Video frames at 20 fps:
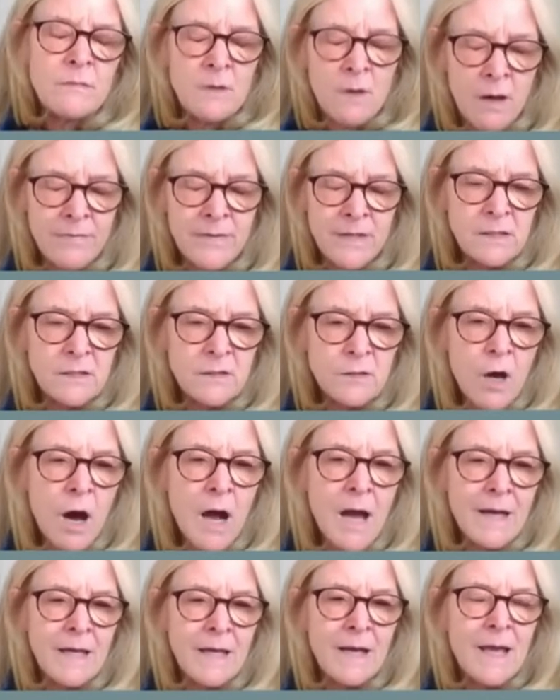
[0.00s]
on this
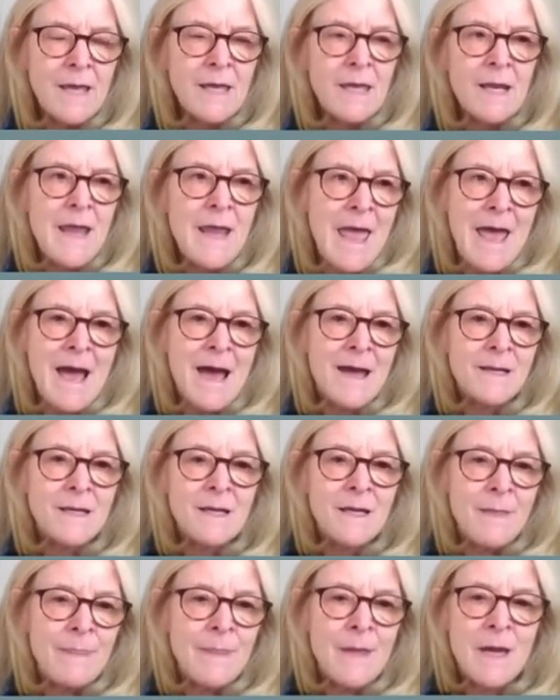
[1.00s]
talk, and I can add it
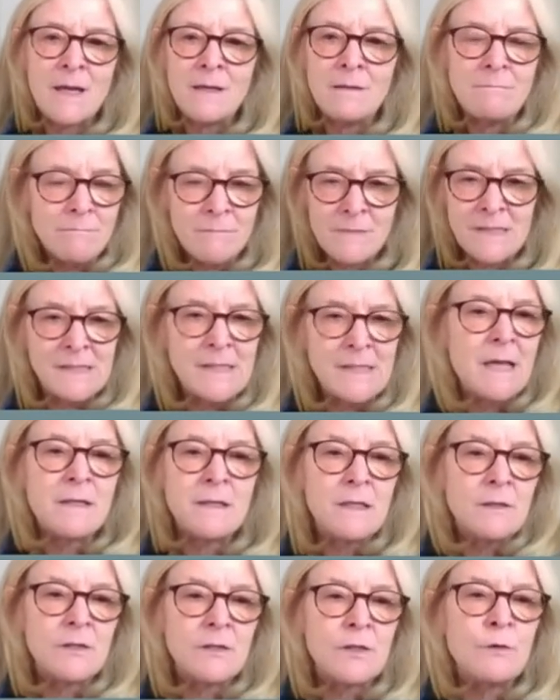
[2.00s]
and then send
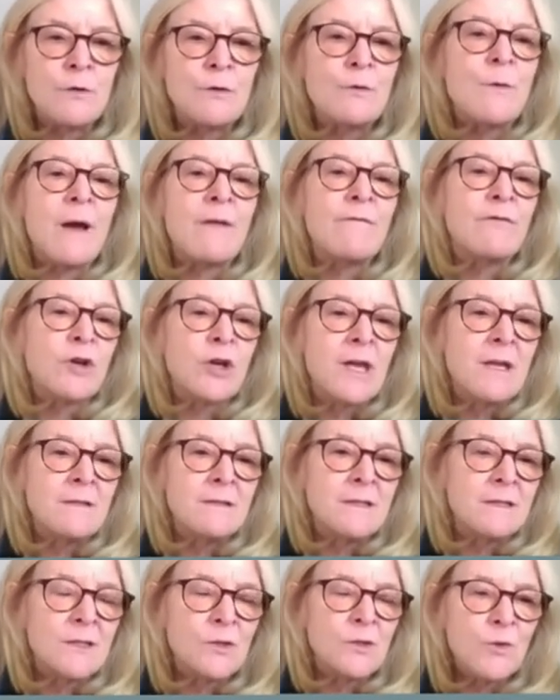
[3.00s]
it to whoever can
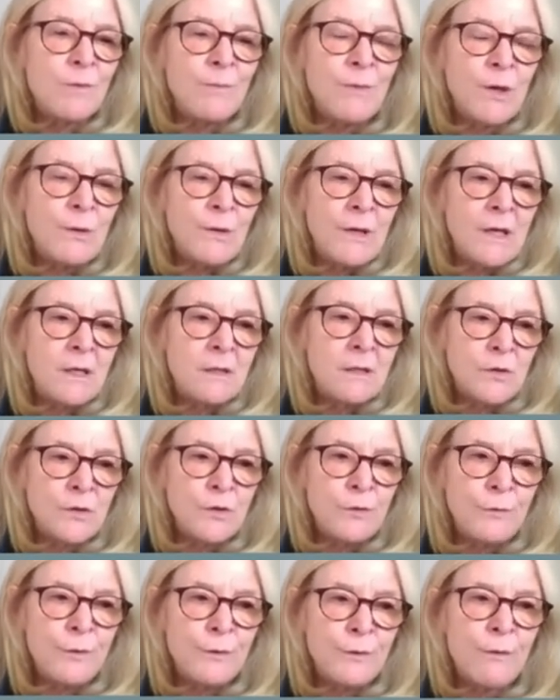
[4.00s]
distribute it
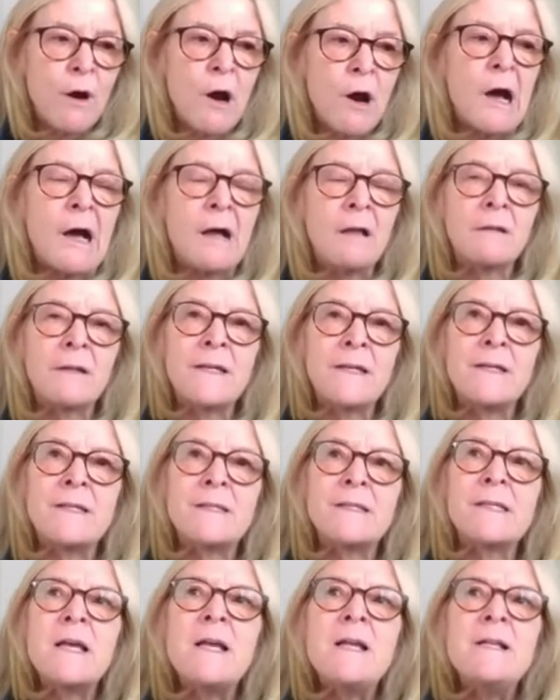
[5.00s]
to you all,
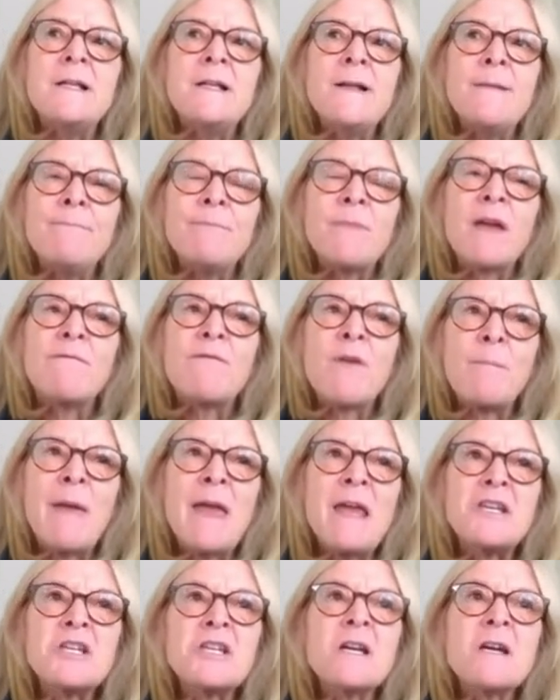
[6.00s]
is if a
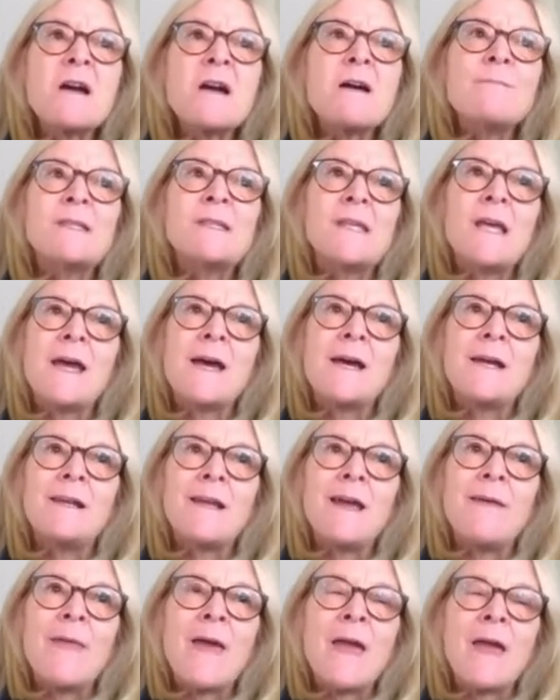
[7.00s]
patient comes in
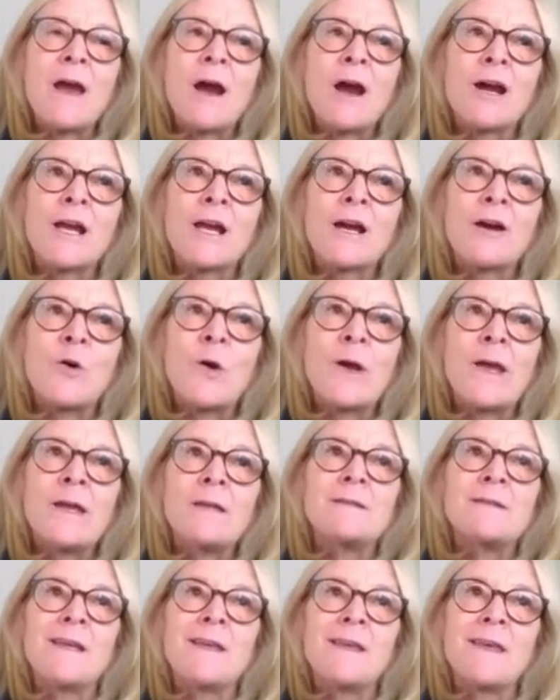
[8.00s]
and they are
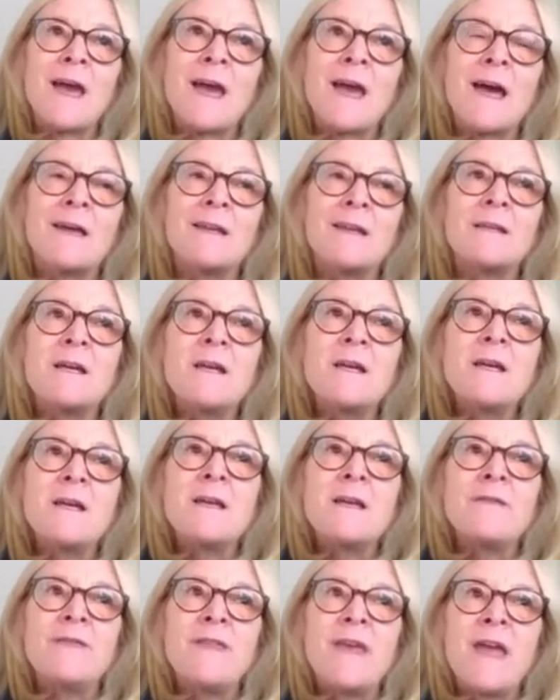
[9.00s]
going to get
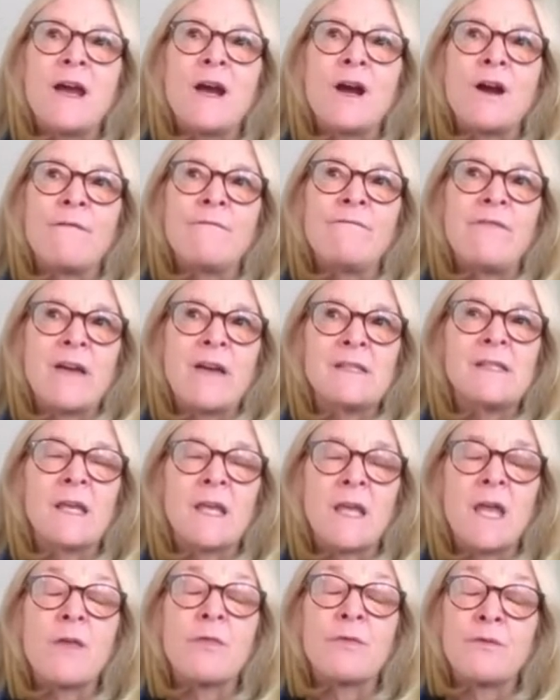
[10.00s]
their
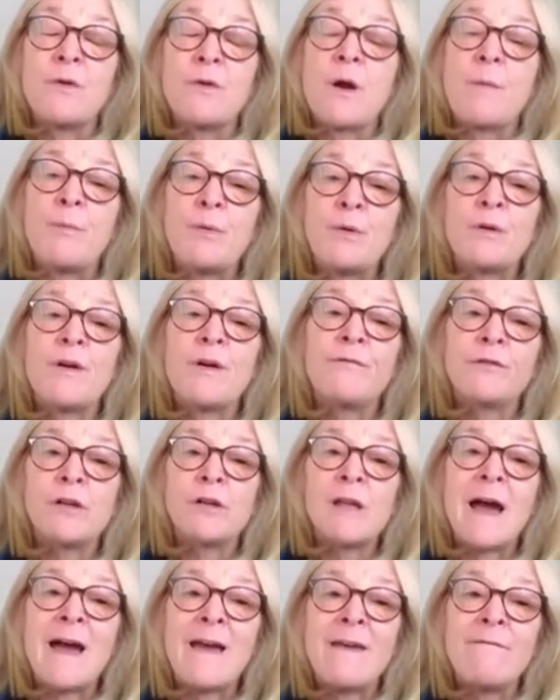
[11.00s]
vesicant through a
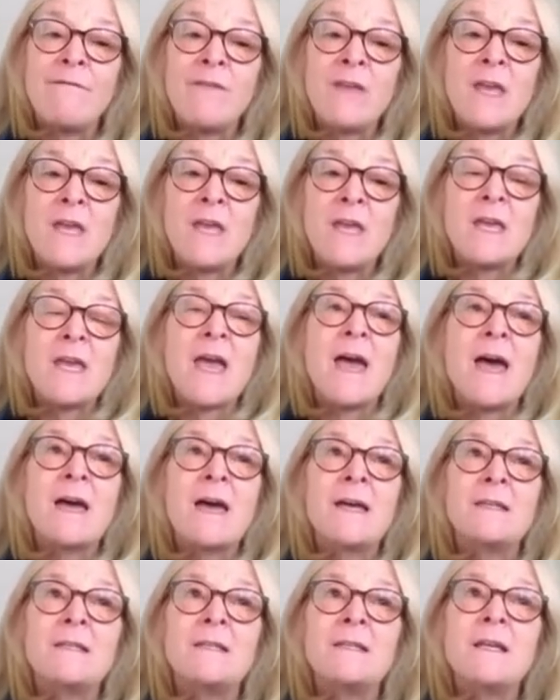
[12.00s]
peripheral IV,
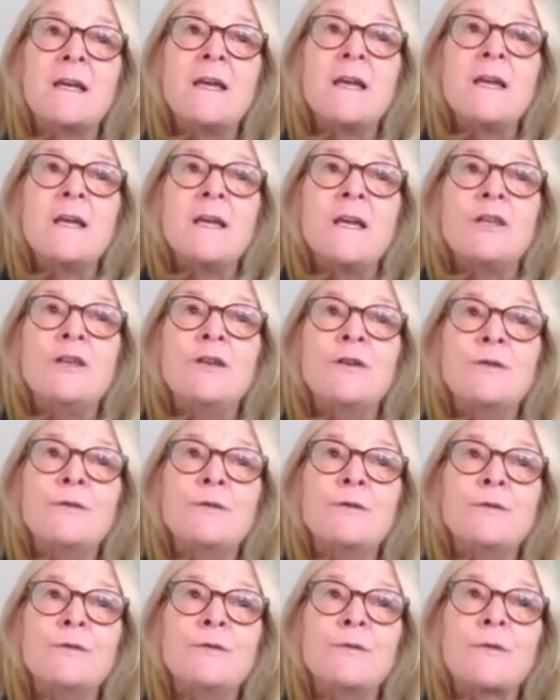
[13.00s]
and
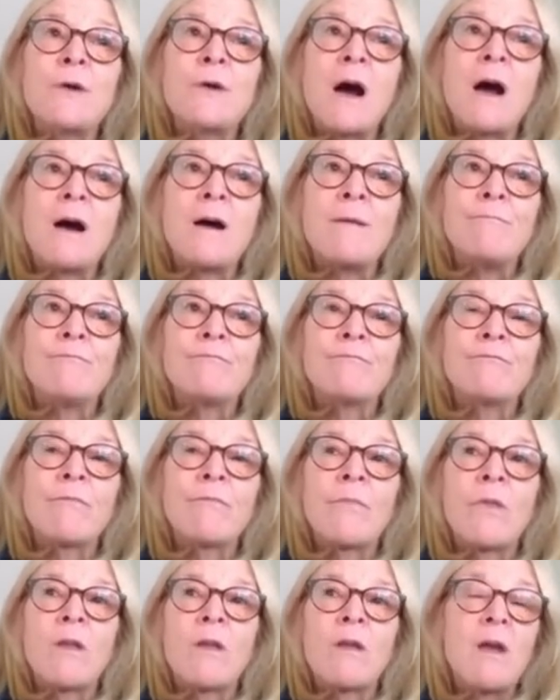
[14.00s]
you um,
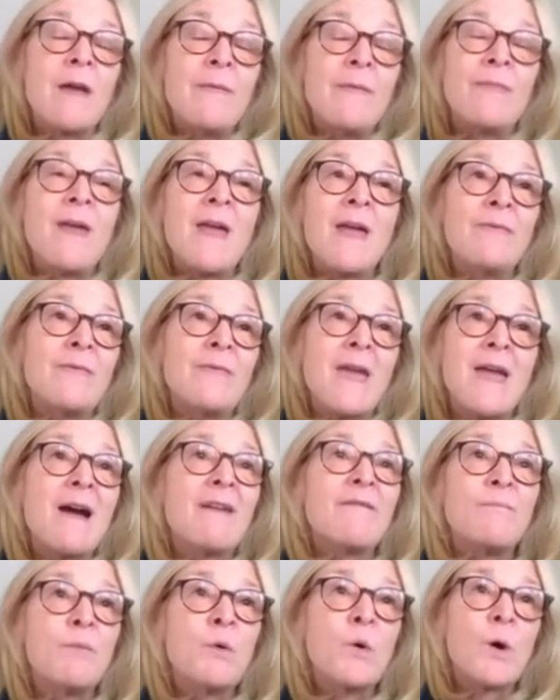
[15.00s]
and and they
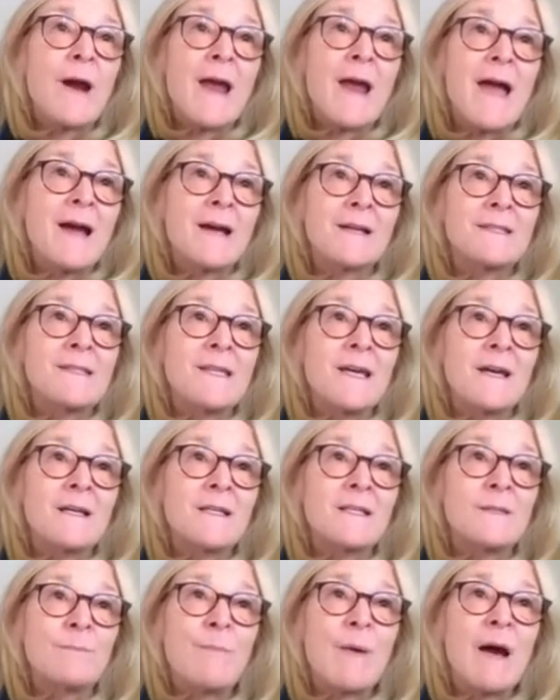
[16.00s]
have poor
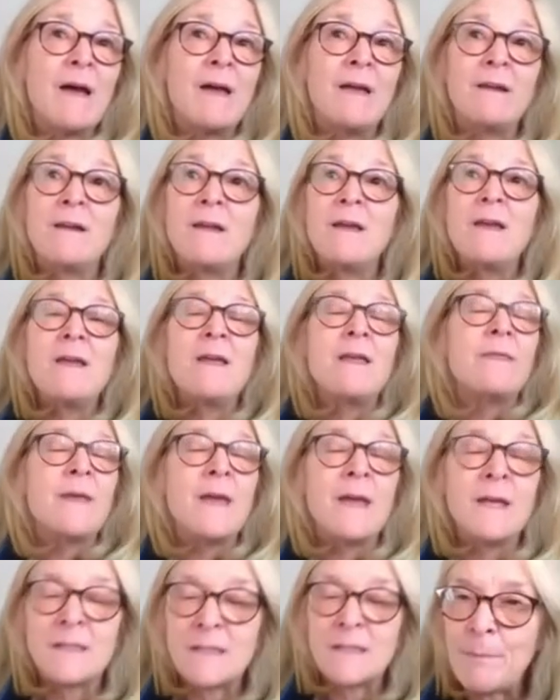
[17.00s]
access, but
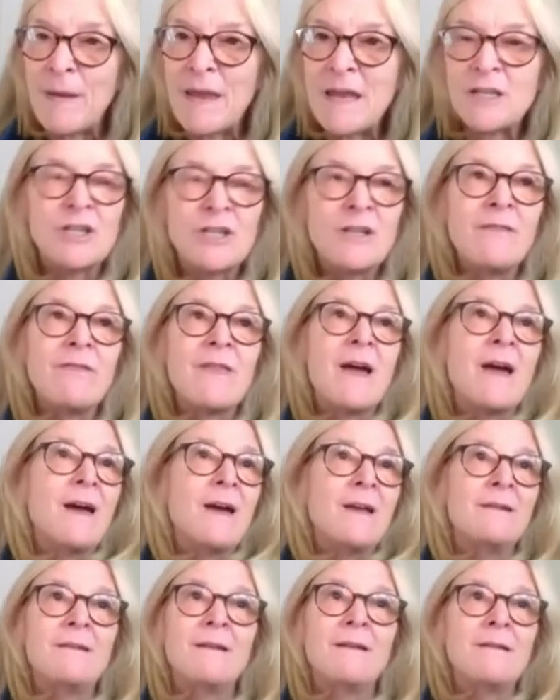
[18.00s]
it's a patient
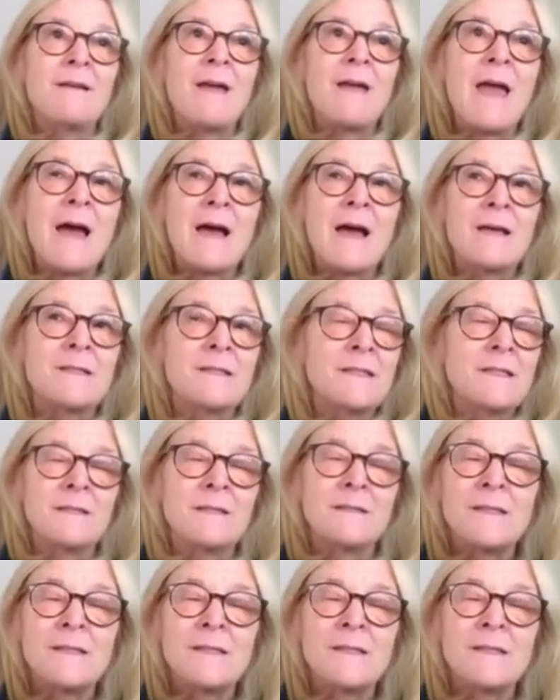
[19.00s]
that has